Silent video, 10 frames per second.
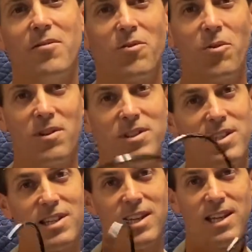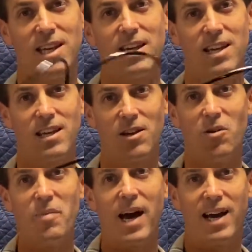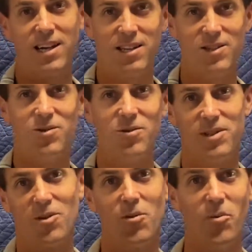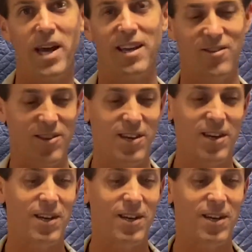of course, it's gonna kink and go back to its old ways.